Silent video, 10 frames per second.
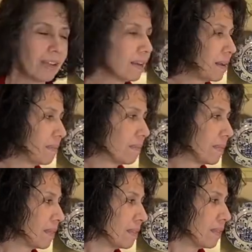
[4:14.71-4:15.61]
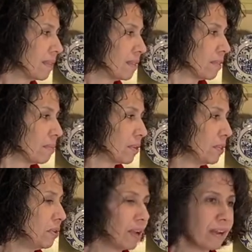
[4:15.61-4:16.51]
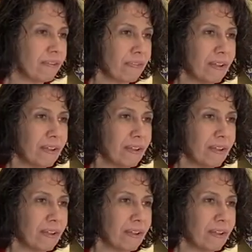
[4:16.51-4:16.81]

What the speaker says: But you can kind of